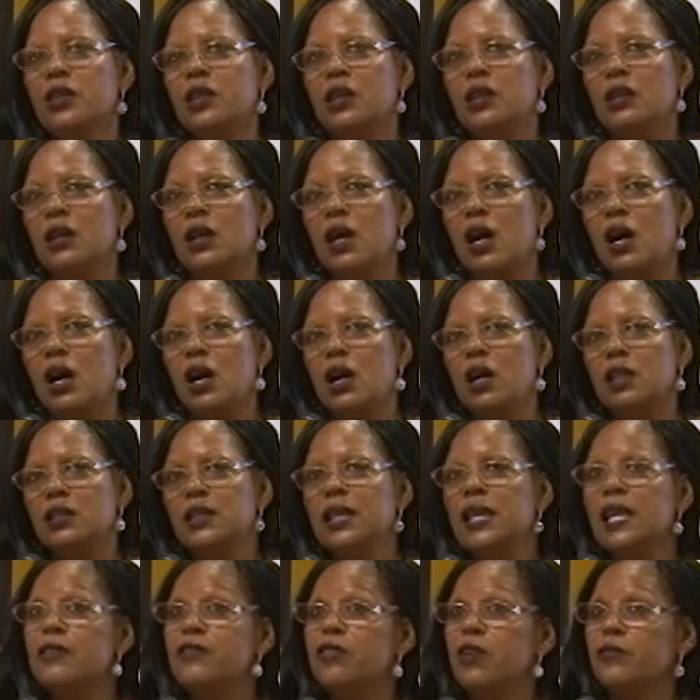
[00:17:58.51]
the
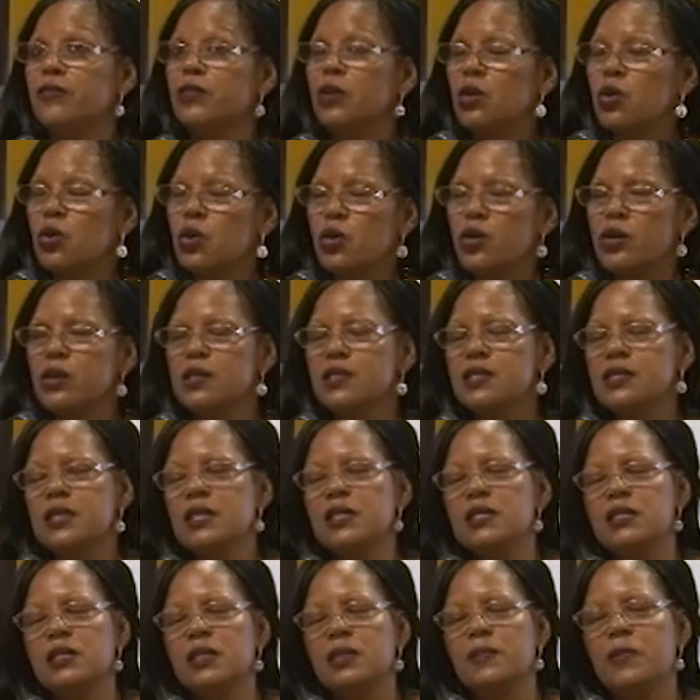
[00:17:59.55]
delivery of the course?
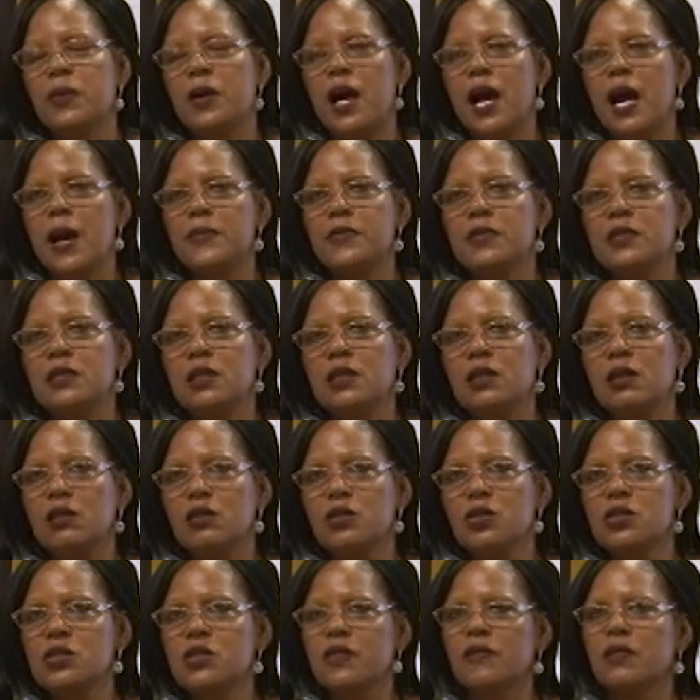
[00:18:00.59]
Is it perhaps the
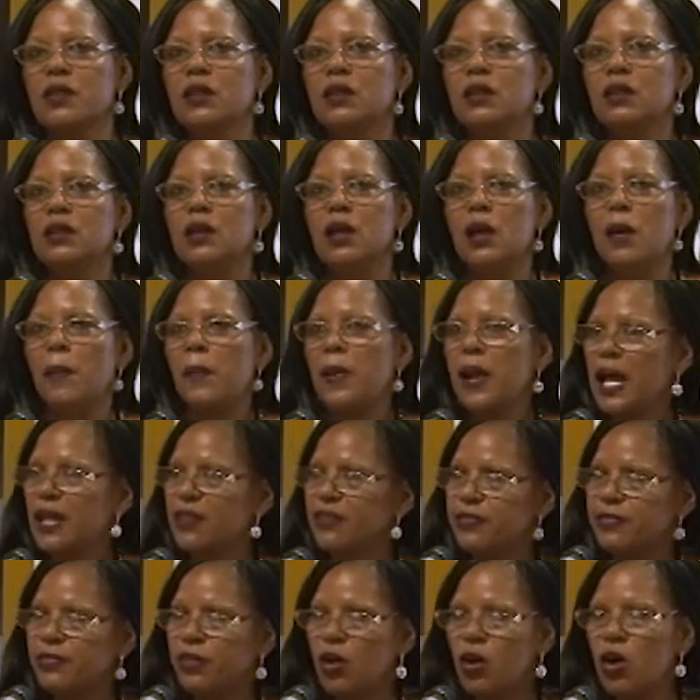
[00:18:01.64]
use of the
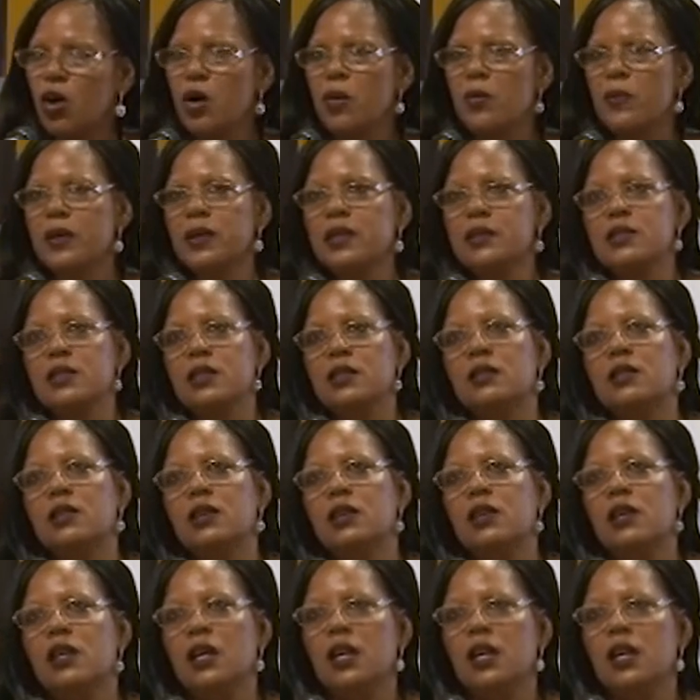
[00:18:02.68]
platform? Is it the